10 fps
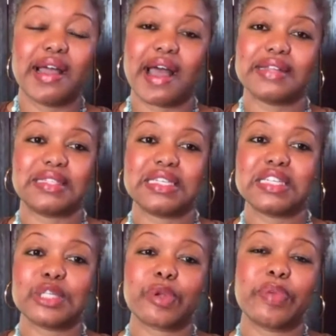I see
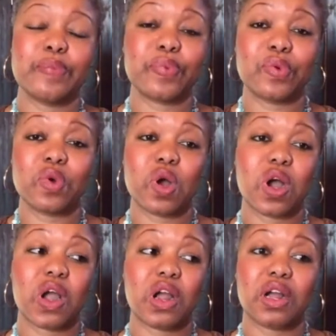this where people
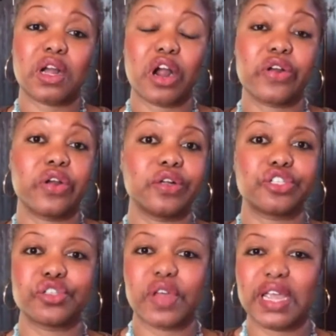are
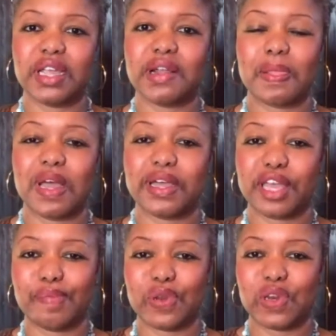nurturing a
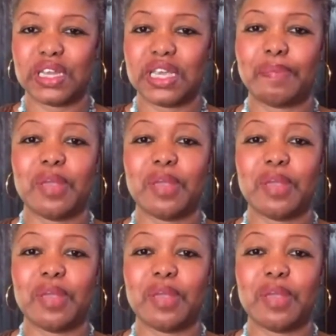community and